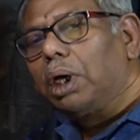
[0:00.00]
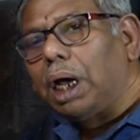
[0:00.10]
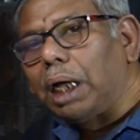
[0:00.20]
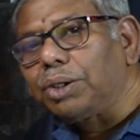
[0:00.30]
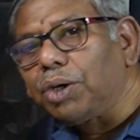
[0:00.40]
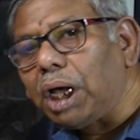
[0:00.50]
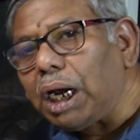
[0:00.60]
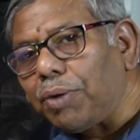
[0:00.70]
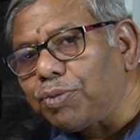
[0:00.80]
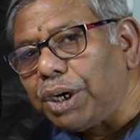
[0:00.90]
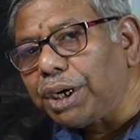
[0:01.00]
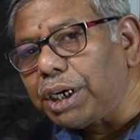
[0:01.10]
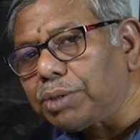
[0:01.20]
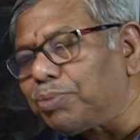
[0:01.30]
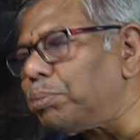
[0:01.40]
I think I'll have to
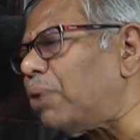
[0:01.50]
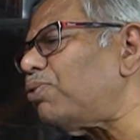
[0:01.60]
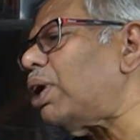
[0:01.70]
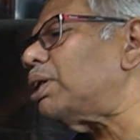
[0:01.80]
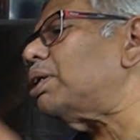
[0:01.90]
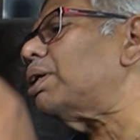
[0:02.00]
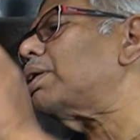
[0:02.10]
increase further.